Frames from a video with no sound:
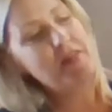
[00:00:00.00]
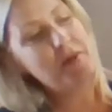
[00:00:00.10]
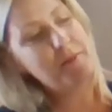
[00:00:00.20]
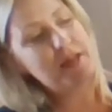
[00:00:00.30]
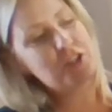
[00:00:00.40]

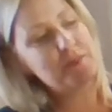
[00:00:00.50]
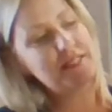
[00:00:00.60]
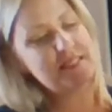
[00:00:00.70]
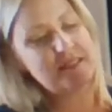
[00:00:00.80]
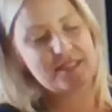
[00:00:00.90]
the
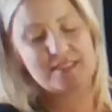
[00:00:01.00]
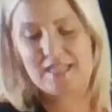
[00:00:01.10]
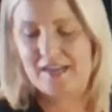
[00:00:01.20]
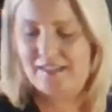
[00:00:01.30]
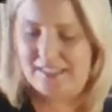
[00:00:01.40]
measurements on the
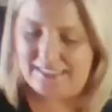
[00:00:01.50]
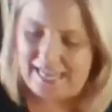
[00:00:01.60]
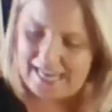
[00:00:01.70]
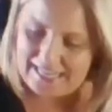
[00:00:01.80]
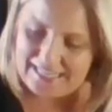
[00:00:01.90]
side of these
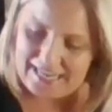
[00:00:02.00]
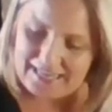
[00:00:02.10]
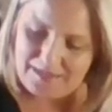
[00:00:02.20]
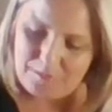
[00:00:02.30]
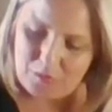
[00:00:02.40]
handy
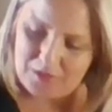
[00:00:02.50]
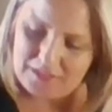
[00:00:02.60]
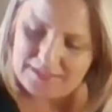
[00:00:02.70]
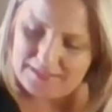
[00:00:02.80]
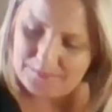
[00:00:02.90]
dandy
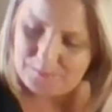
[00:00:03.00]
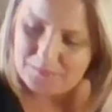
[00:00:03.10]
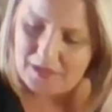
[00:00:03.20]
bowls.